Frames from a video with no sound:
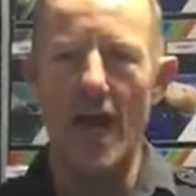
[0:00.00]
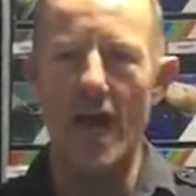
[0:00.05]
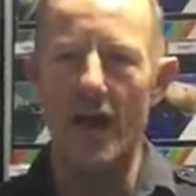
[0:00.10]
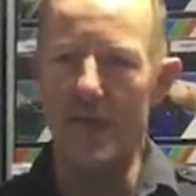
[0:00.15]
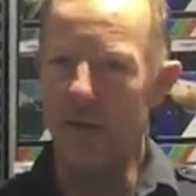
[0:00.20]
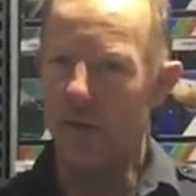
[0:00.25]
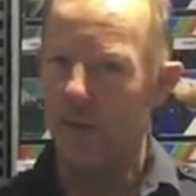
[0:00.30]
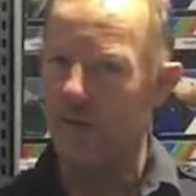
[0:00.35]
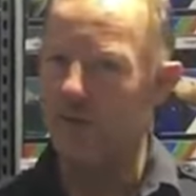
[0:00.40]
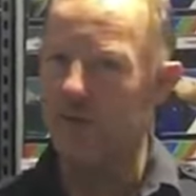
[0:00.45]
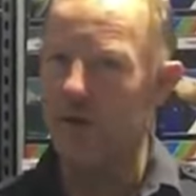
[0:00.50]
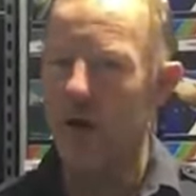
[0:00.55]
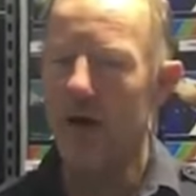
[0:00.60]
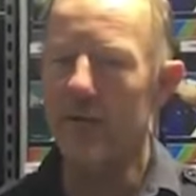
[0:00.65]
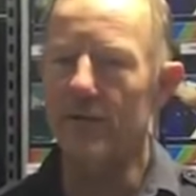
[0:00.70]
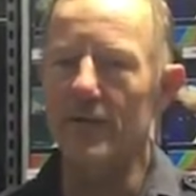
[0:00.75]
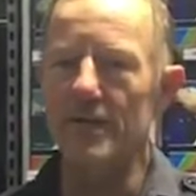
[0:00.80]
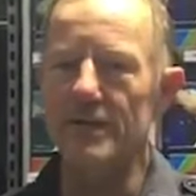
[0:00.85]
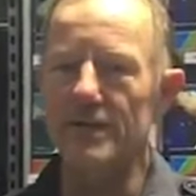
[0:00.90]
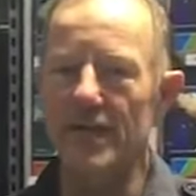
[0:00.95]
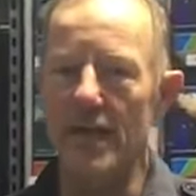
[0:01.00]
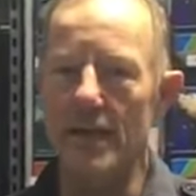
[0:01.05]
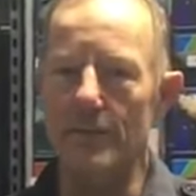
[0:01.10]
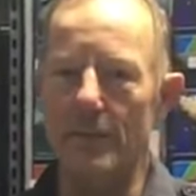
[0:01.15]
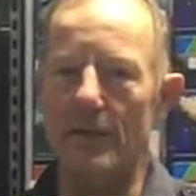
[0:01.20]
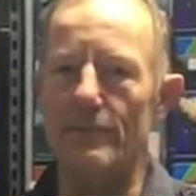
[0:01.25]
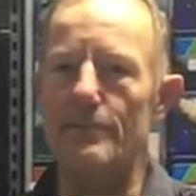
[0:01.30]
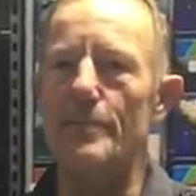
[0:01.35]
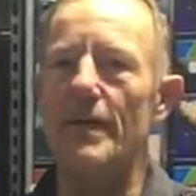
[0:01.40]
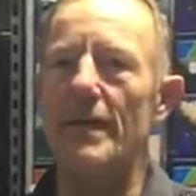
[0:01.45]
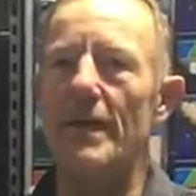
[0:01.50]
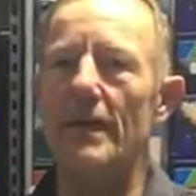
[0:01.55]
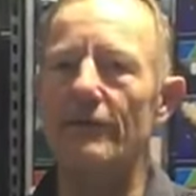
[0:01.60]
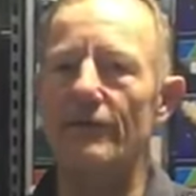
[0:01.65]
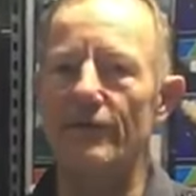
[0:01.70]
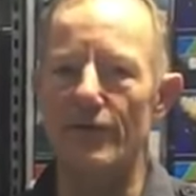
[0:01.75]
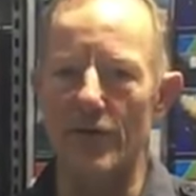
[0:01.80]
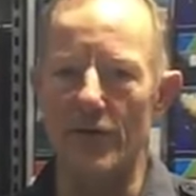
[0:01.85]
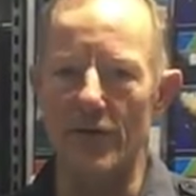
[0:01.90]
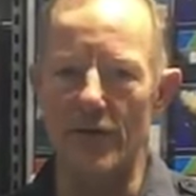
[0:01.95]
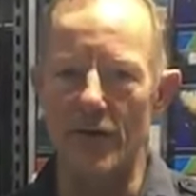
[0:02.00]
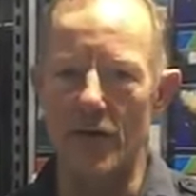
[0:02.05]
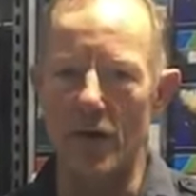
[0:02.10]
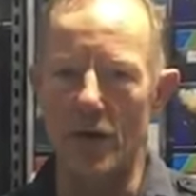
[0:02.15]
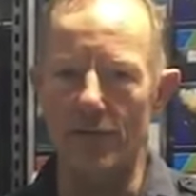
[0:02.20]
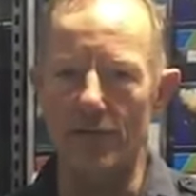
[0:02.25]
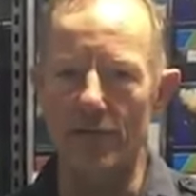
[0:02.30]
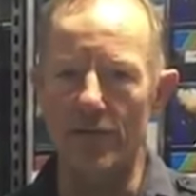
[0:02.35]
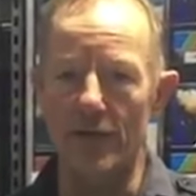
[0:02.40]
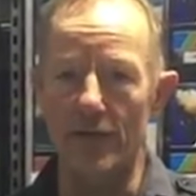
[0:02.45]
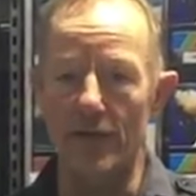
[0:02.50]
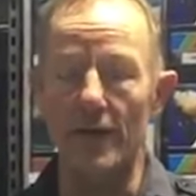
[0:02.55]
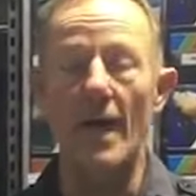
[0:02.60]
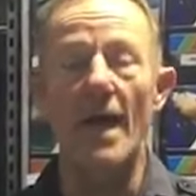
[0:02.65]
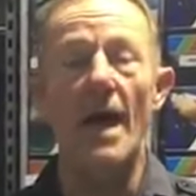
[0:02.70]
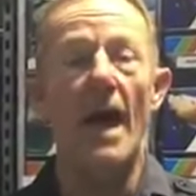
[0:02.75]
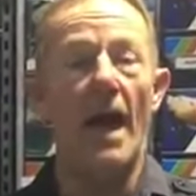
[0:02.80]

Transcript: and they were diving deep and being very confident.